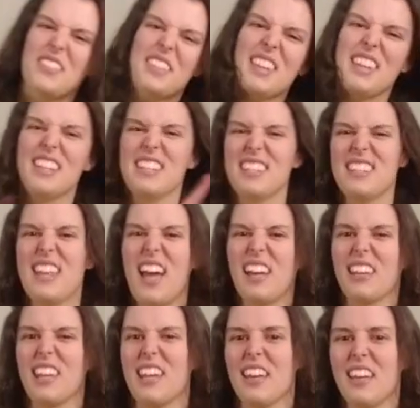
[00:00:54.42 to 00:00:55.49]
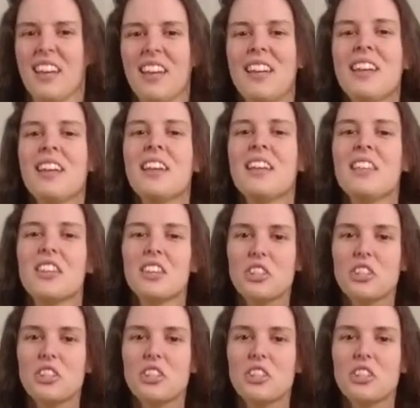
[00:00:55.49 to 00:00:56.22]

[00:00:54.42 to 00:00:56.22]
Exactly. The